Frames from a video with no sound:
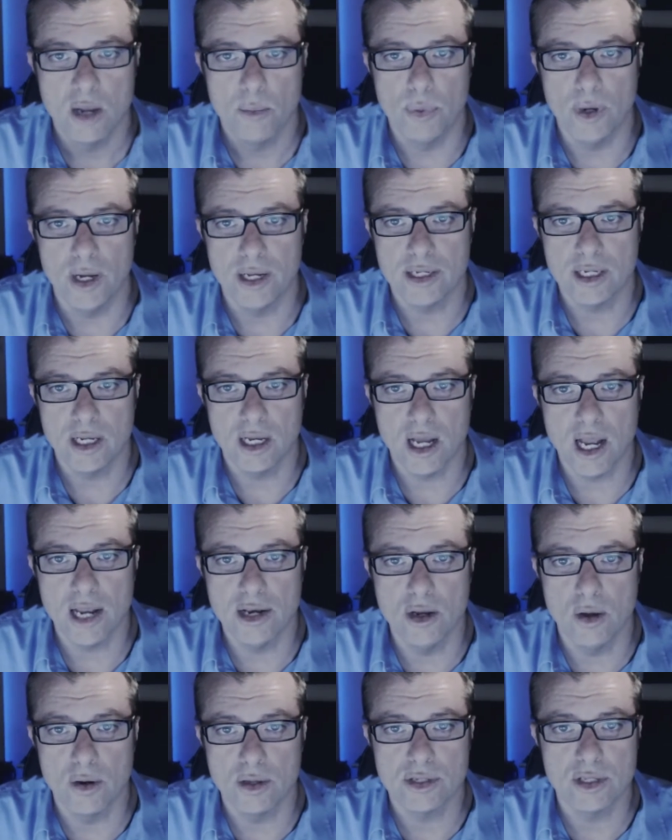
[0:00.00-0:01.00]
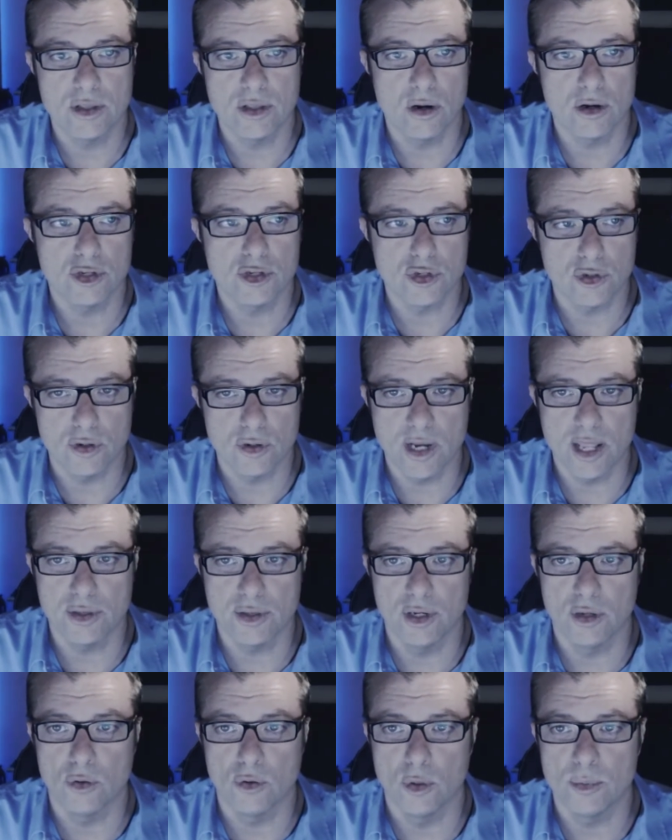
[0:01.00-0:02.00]
But I notice that there are certain
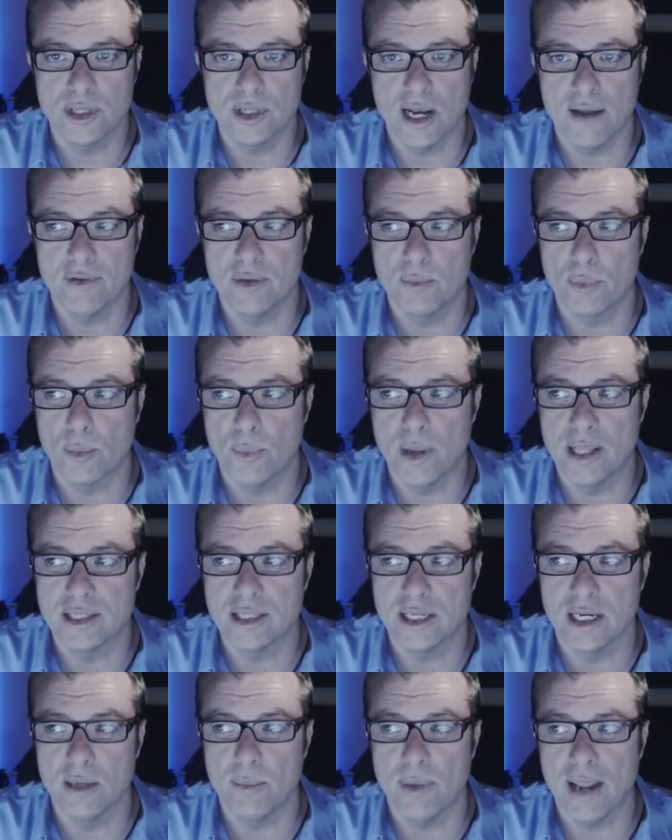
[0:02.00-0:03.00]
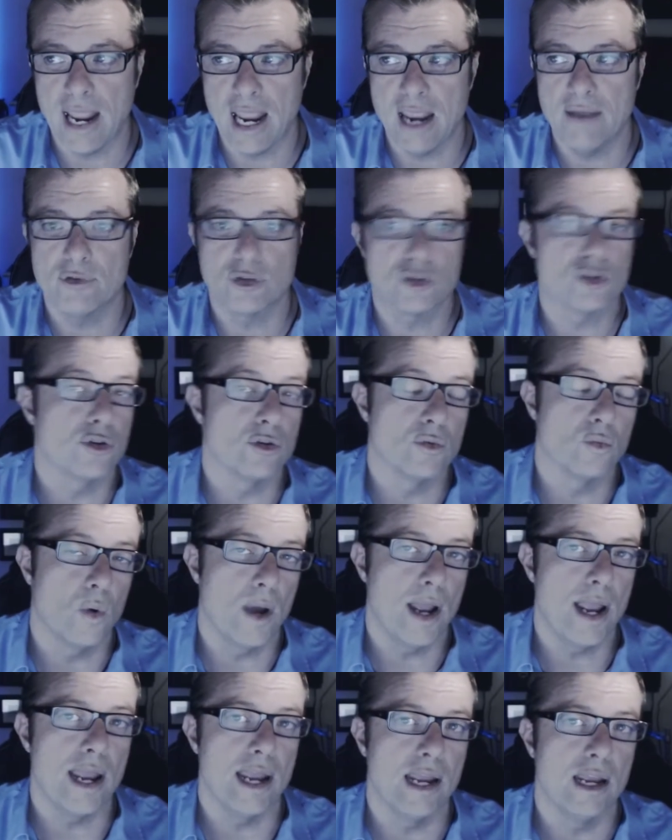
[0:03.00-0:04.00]
ethnic groups that have a propensity to behave a certain
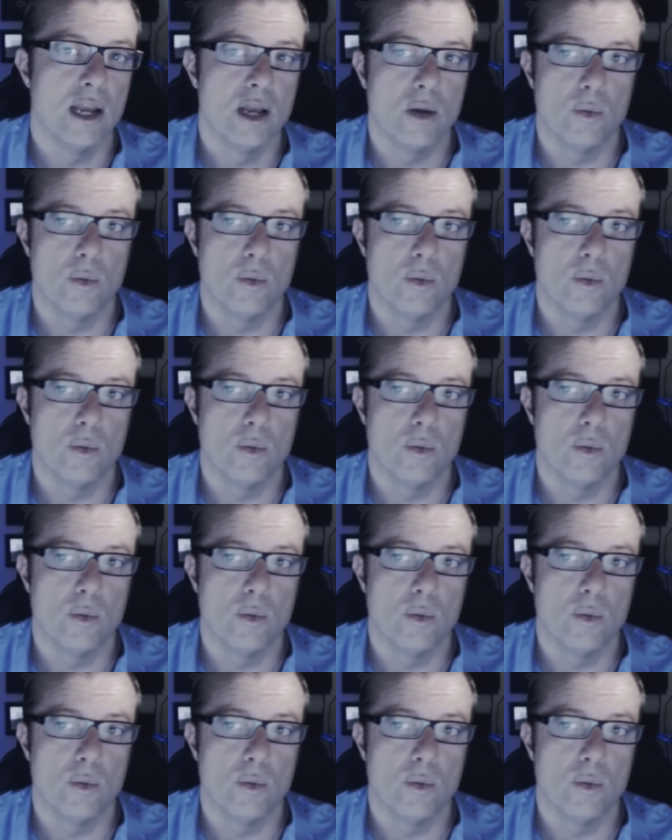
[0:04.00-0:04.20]
way